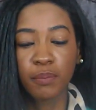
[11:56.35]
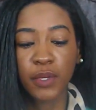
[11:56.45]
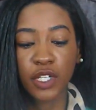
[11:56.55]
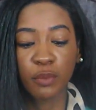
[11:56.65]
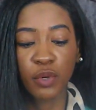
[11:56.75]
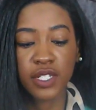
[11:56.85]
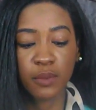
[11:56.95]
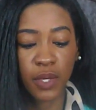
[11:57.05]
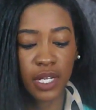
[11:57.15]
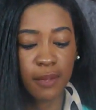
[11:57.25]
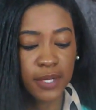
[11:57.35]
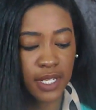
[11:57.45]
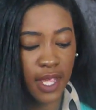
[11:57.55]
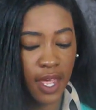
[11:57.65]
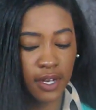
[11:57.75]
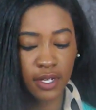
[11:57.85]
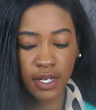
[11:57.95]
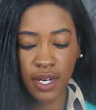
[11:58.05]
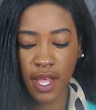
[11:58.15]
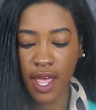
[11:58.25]
pick your poison when it comes to that.
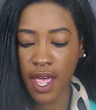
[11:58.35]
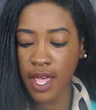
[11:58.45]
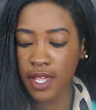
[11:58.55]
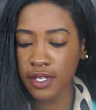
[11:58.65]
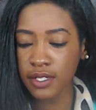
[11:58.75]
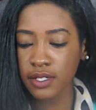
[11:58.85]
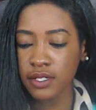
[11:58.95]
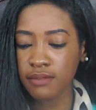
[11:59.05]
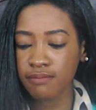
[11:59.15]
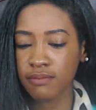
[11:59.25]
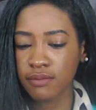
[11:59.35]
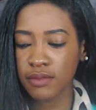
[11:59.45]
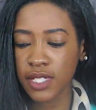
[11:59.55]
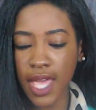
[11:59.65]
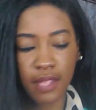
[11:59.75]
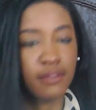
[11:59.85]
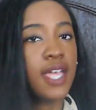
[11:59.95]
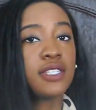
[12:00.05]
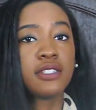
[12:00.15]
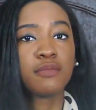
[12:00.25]
And yeah,
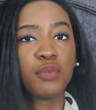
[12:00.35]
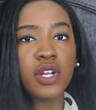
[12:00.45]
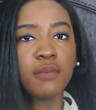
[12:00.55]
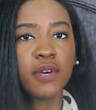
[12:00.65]
that's pretty